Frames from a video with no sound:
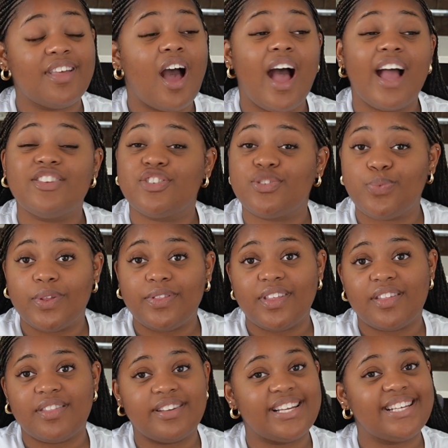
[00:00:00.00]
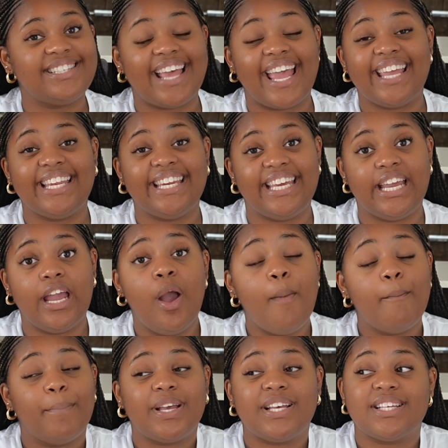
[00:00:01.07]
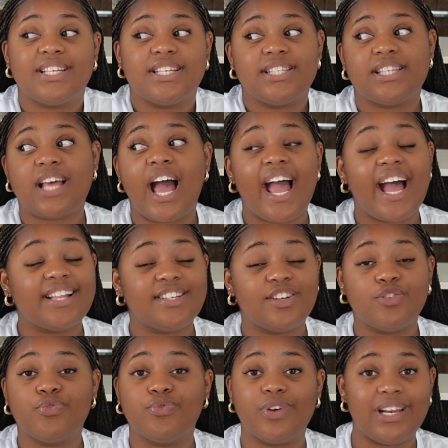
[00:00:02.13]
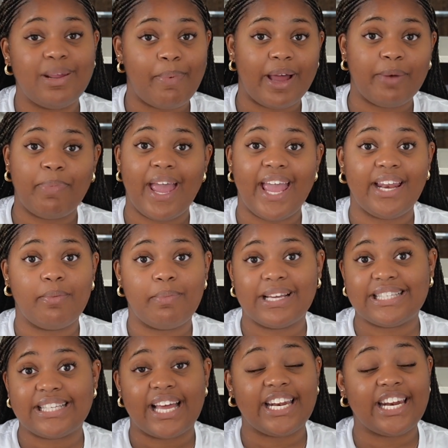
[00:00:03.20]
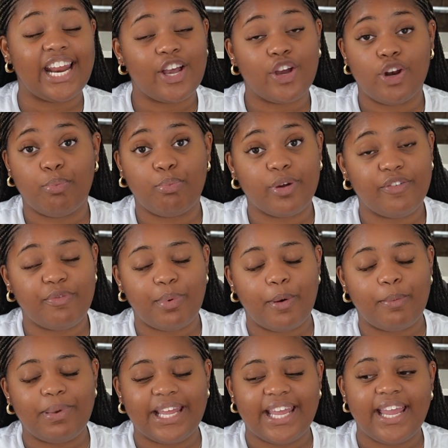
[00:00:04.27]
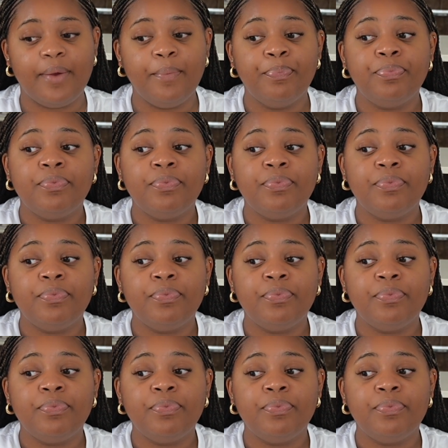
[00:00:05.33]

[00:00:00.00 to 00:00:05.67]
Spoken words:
I just went the other day to A&E because I had a really bad pain in my side and I couldn't breathe properly,